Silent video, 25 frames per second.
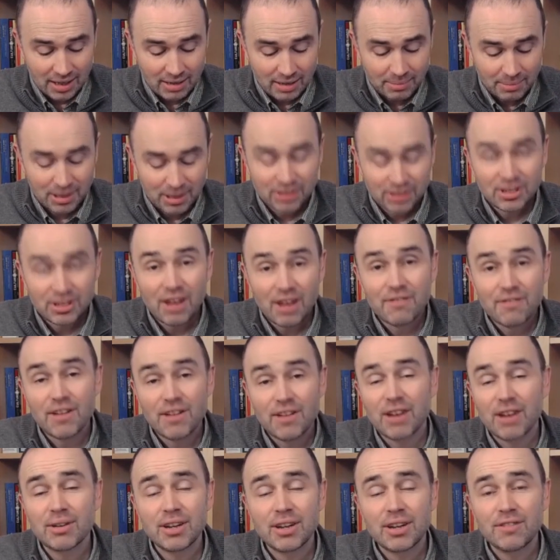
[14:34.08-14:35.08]
Because our
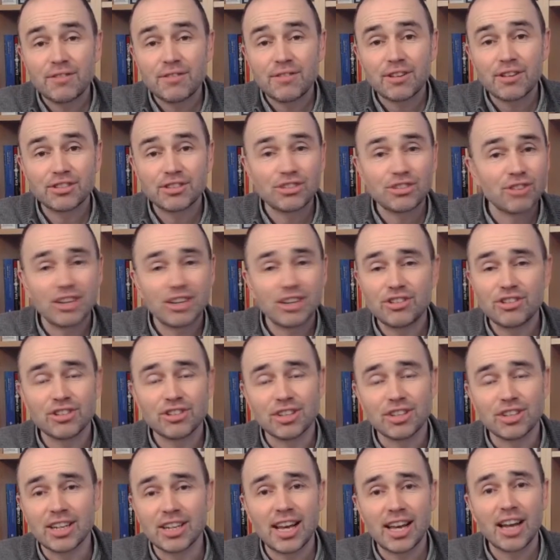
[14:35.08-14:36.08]
very
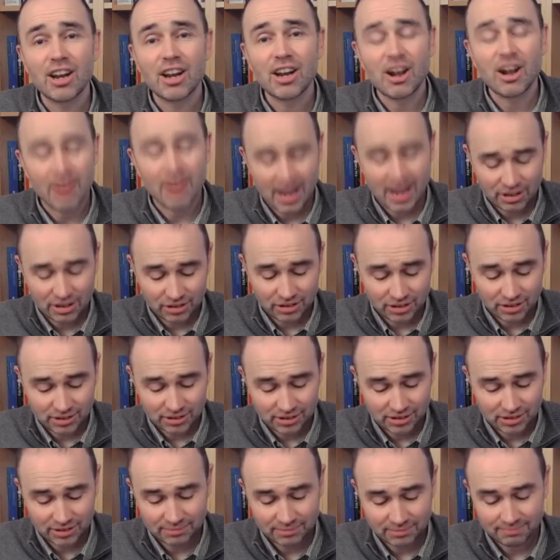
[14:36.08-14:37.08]
frustration at our
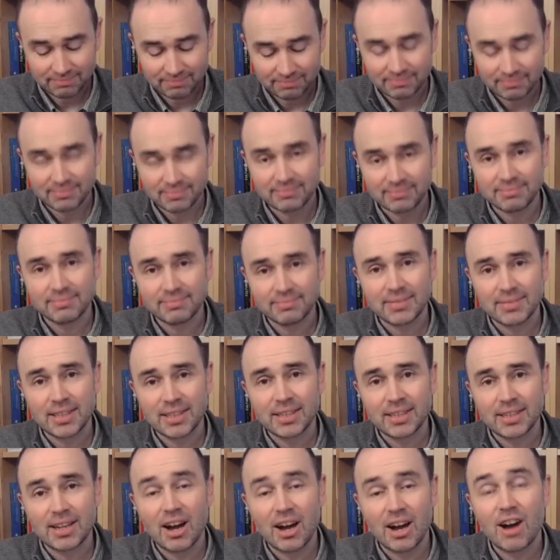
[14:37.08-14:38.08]
actions,
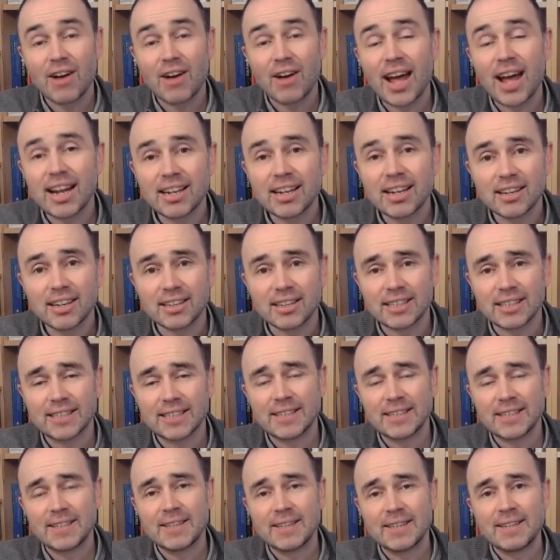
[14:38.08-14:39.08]
our anger,
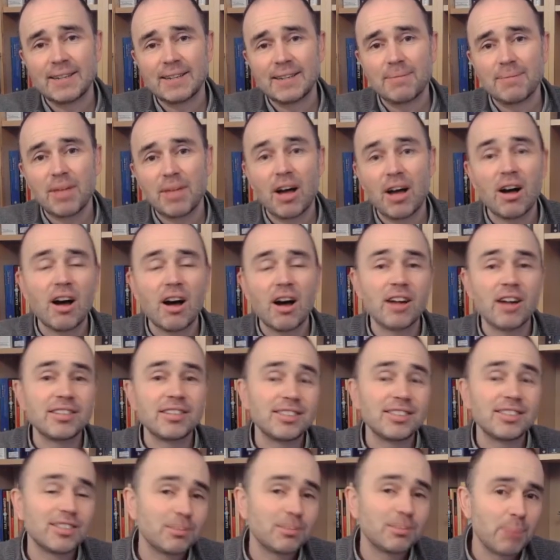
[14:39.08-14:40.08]
our
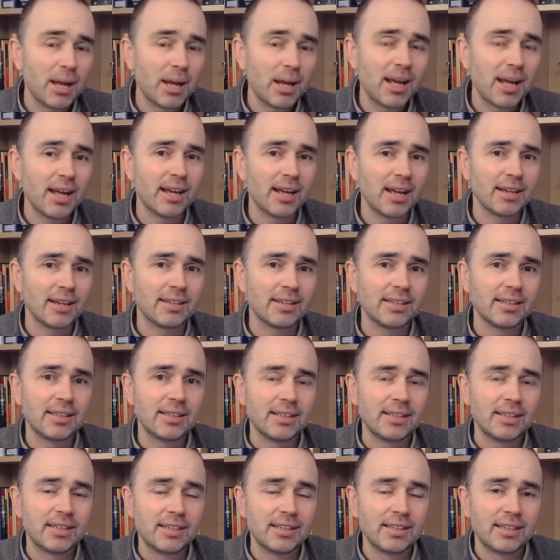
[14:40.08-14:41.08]
despair,
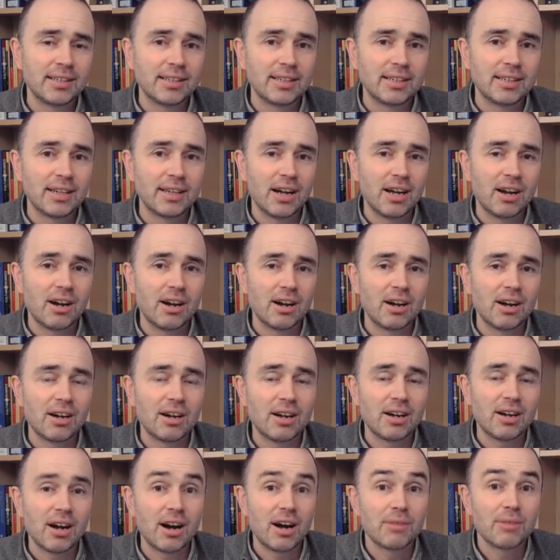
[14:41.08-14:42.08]

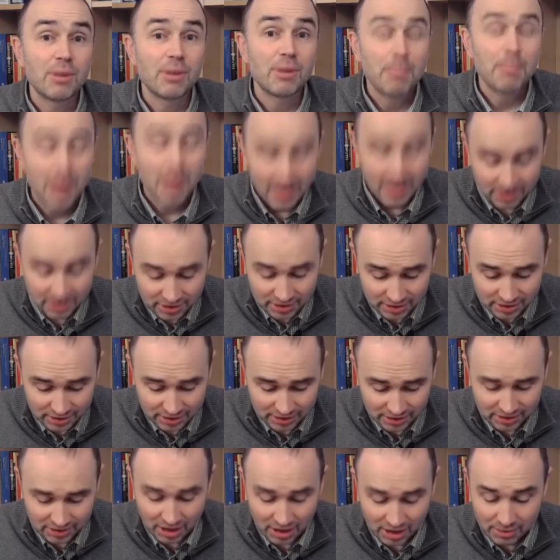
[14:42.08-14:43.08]
our
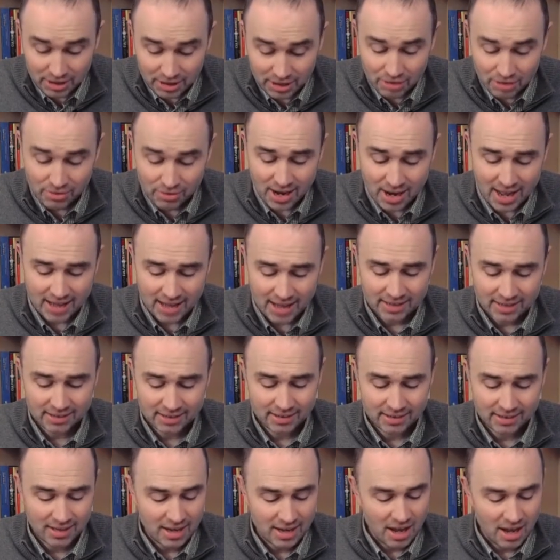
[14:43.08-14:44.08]
repentance, our
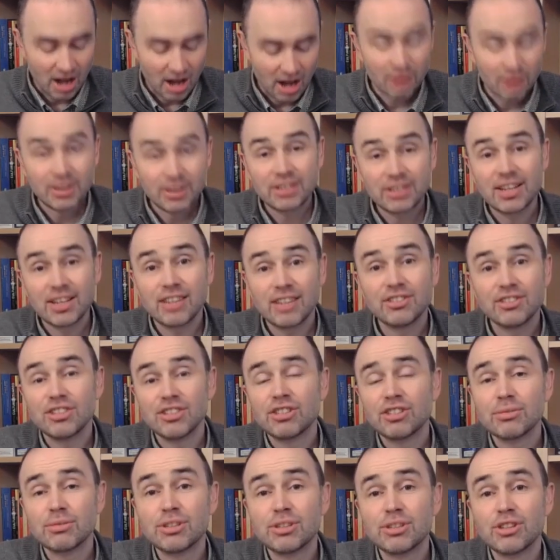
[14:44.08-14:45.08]
regret, our intention
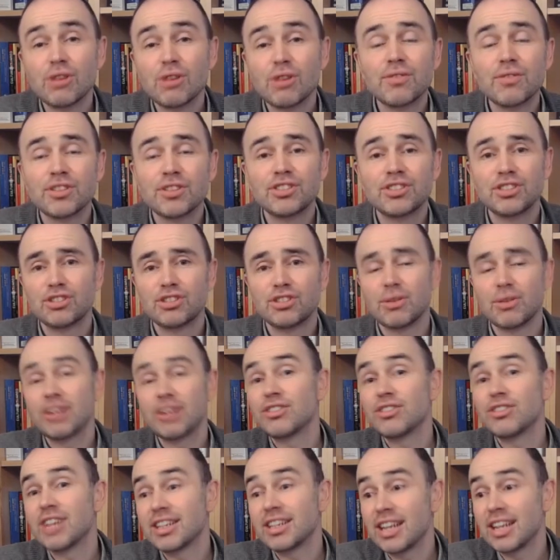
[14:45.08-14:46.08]
to resolve the
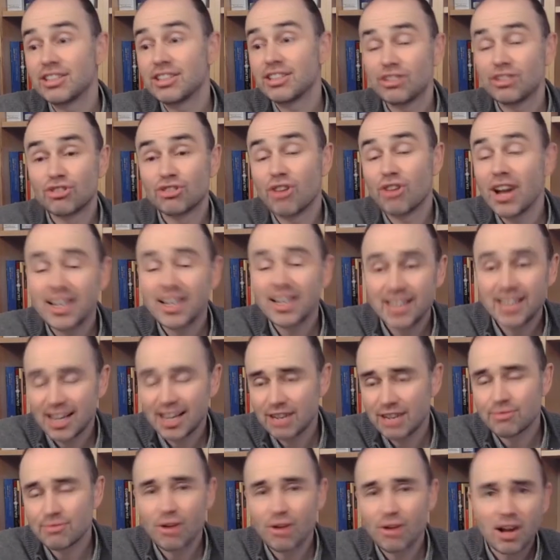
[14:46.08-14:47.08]
situation and to try and get
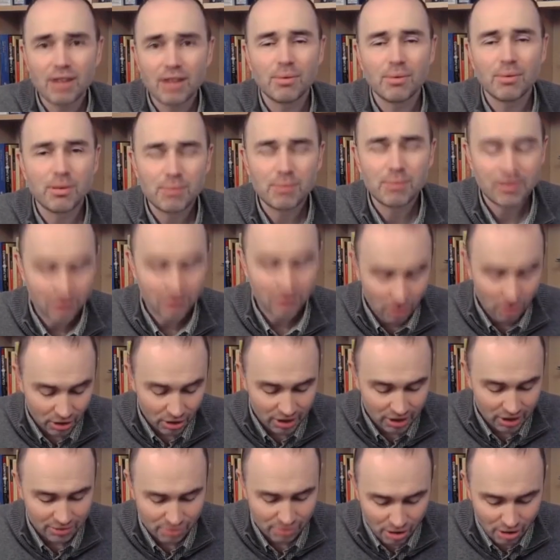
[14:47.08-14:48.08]
it right when we've
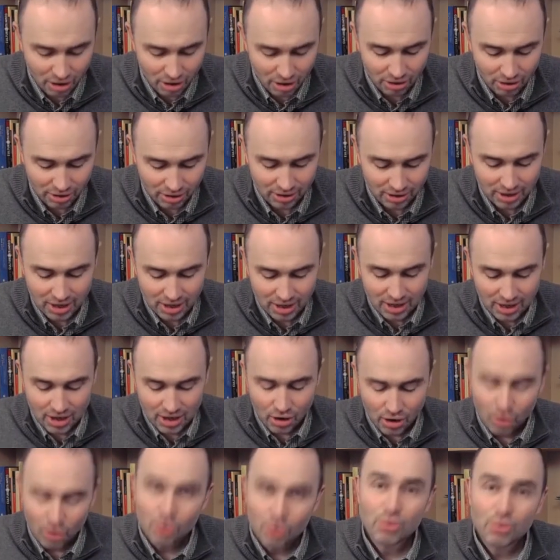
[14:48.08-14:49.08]
got it wrong,
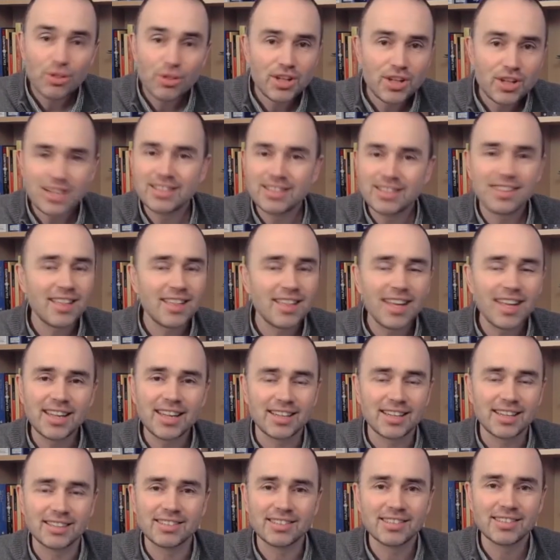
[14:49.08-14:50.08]
all these
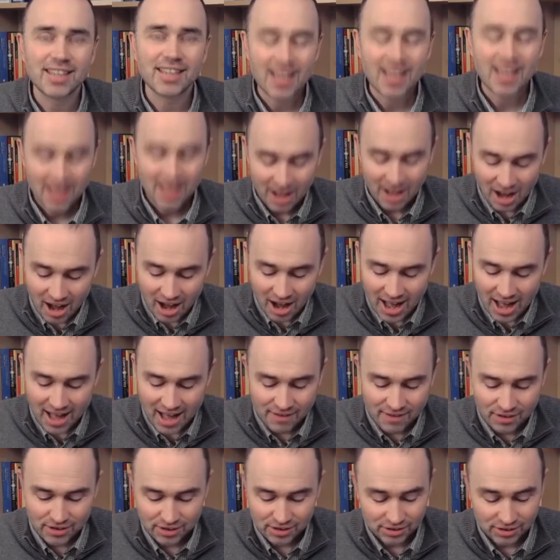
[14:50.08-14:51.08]
things are
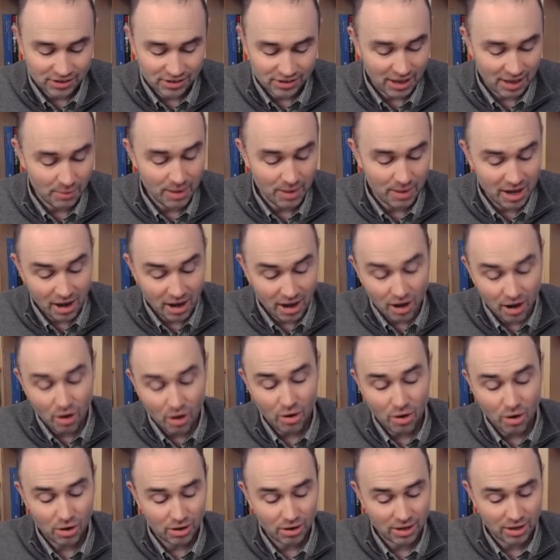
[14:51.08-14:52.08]
evidence that we are
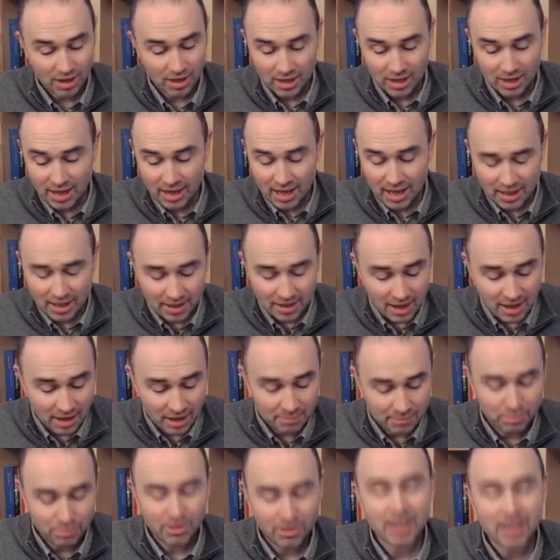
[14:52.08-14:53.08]
on the
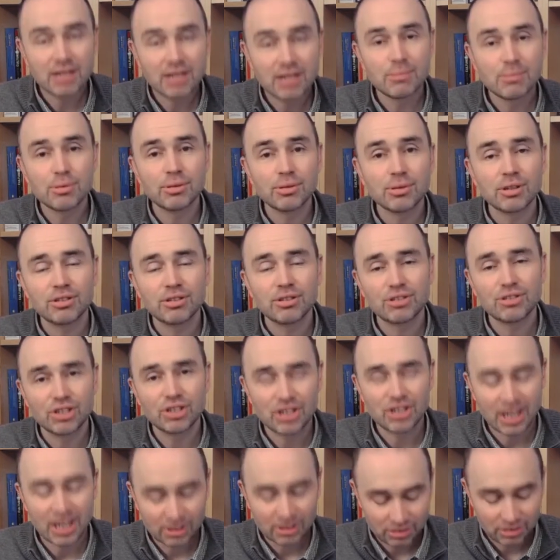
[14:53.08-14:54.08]
unbreakable
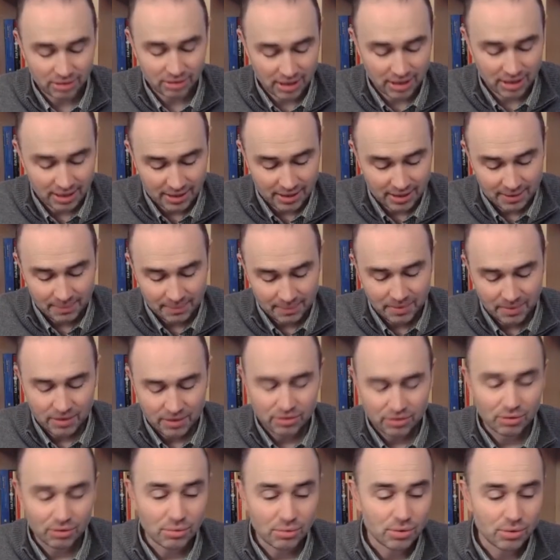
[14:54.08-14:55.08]
trajectory
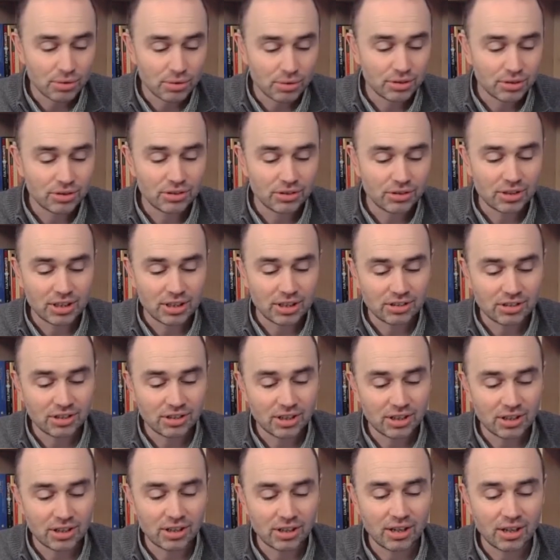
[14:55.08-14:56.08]
towards
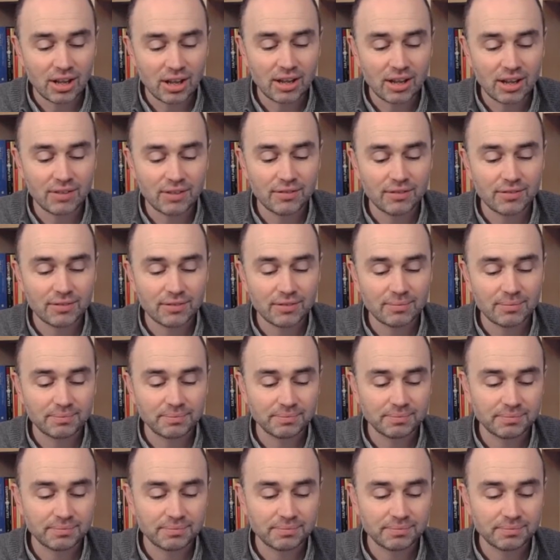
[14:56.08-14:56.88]
eternal life.